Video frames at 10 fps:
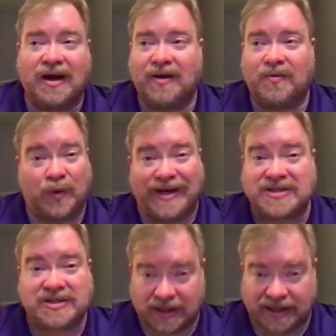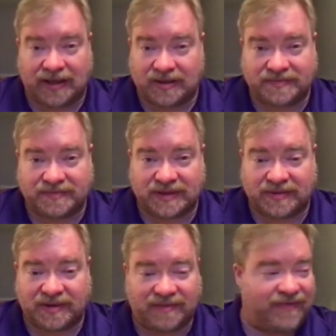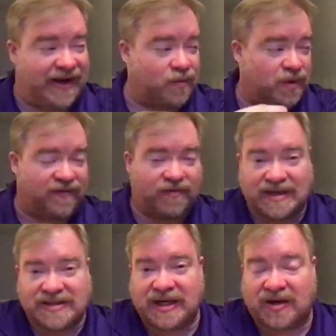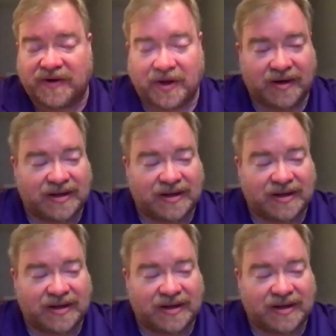recently. I found one for myself here.